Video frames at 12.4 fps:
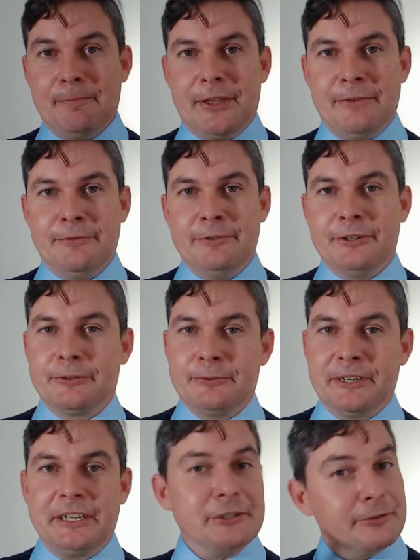If you just
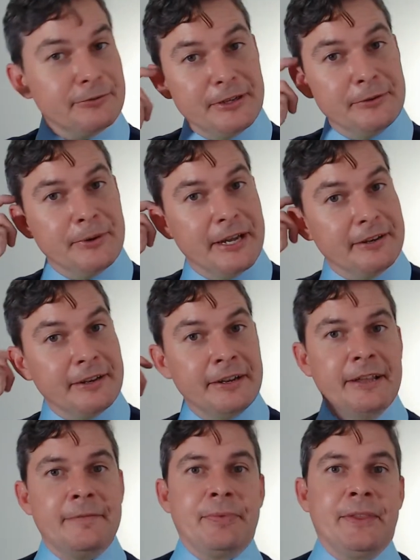want to get your feet wet,
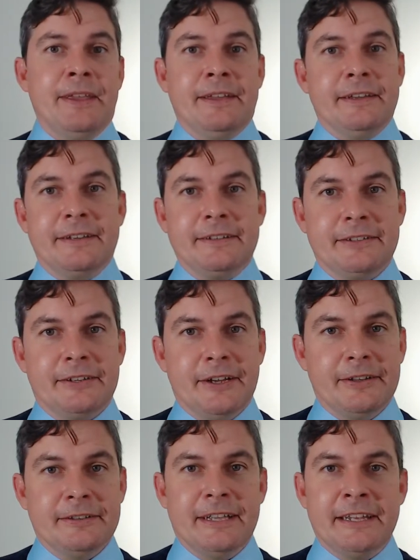
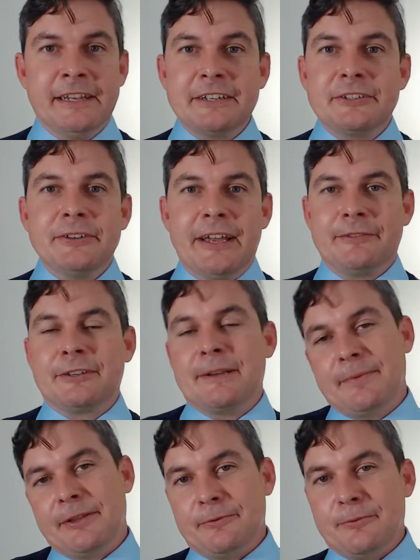unless you have
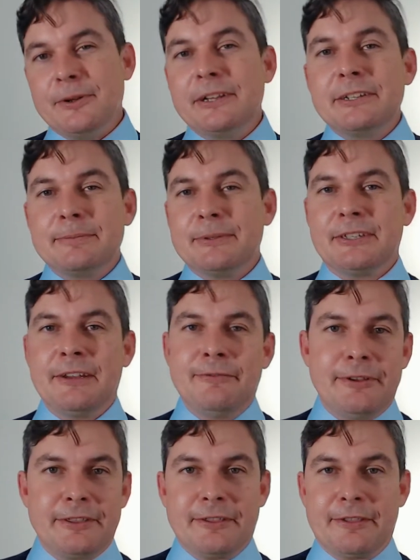something really
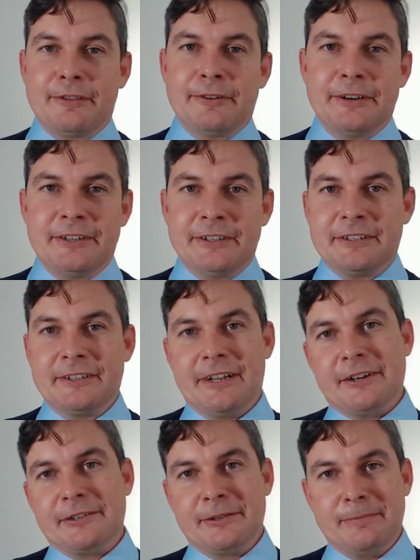specific, the
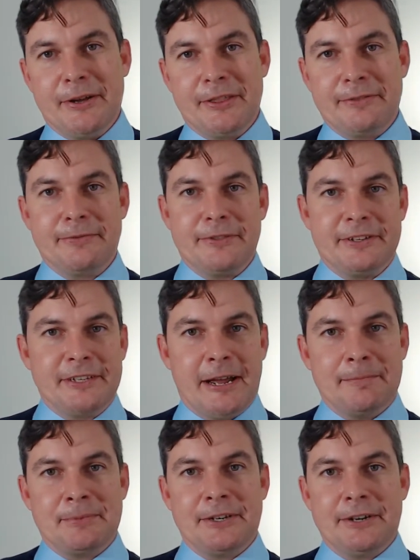$36 a month for the
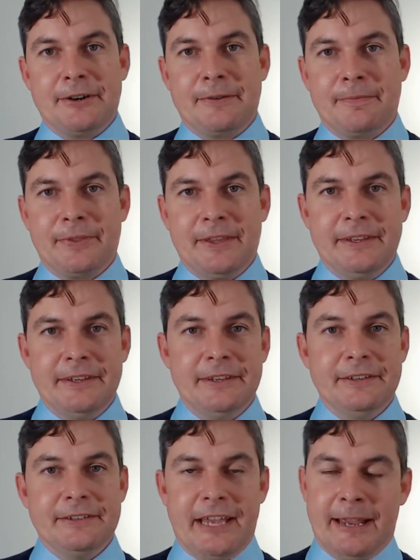top tier
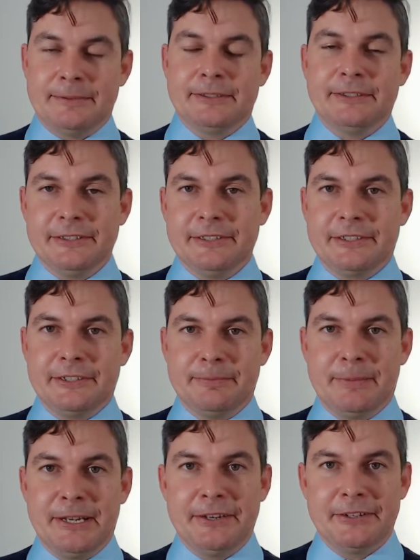is absolutely
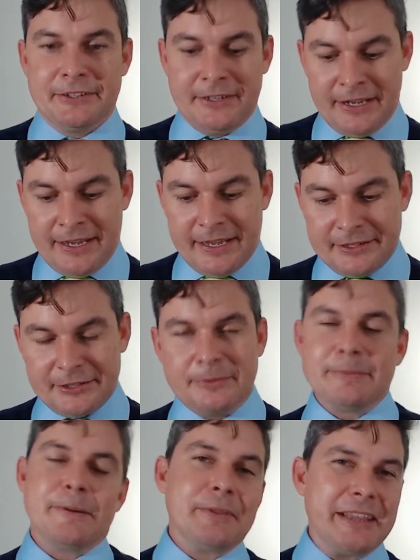stupendous.
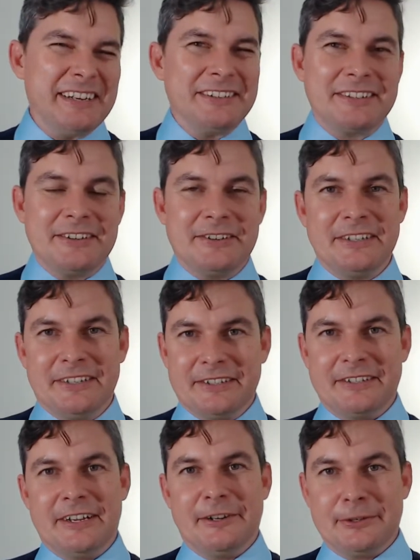Just remember that is
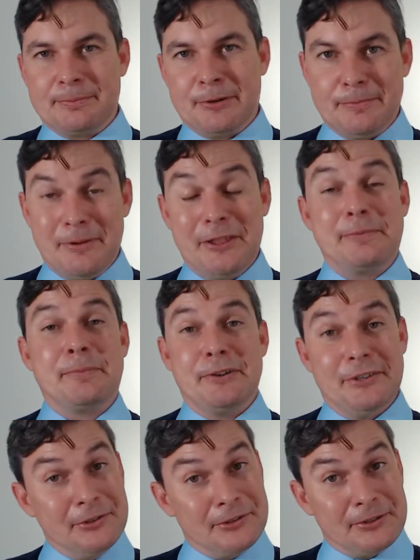$36 per month
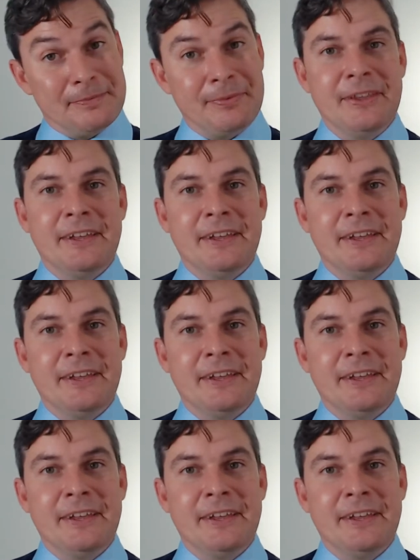per user.